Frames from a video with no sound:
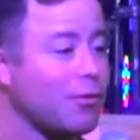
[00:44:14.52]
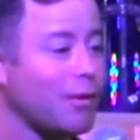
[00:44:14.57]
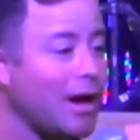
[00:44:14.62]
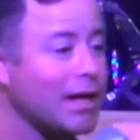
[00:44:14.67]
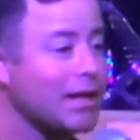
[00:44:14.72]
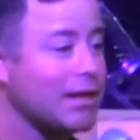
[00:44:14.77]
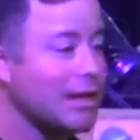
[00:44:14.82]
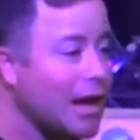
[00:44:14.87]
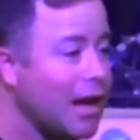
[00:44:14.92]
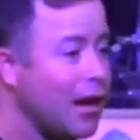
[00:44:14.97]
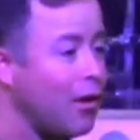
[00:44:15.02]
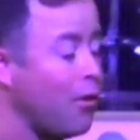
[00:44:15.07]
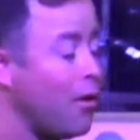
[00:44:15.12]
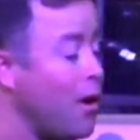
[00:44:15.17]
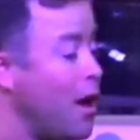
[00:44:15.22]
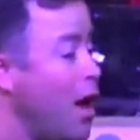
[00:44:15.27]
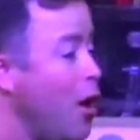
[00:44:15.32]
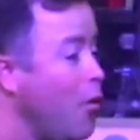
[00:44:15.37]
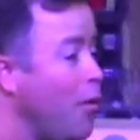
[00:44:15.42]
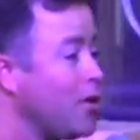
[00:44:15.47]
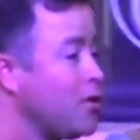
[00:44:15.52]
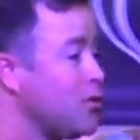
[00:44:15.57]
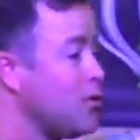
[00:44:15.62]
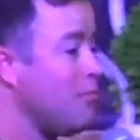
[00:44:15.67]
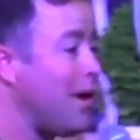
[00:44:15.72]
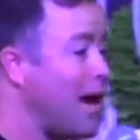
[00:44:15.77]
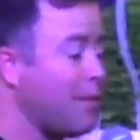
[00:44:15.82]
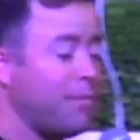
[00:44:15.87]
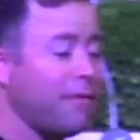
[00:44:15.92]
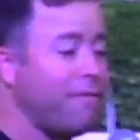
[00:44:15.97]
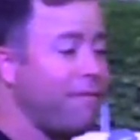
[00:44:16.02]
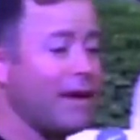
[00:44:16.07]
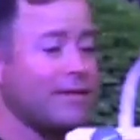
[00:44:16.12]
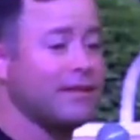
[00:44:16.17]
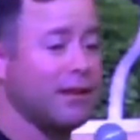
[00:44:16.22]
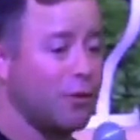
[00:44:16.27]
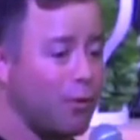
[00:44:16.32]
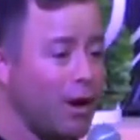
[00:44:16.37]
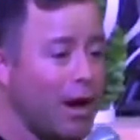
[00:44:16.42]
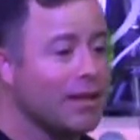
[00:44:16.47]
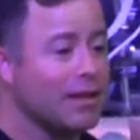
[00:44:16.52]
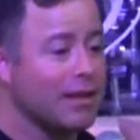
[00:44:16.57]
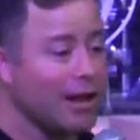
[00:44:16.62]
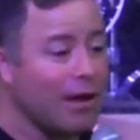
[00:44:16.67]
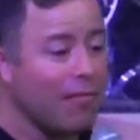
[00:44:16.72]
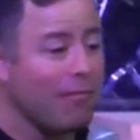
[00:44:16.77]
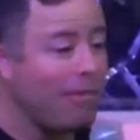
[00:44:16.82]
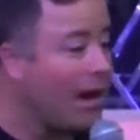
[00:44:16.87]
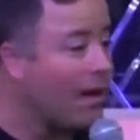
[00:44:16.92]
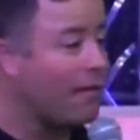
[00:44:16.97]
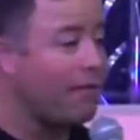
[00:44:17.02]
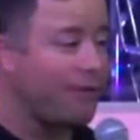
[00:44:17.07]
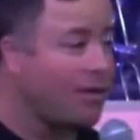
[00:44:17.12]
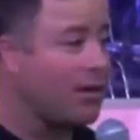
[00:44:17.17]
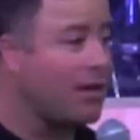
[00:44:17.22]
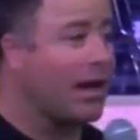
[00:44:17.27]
right now. What you might be facing right now might feel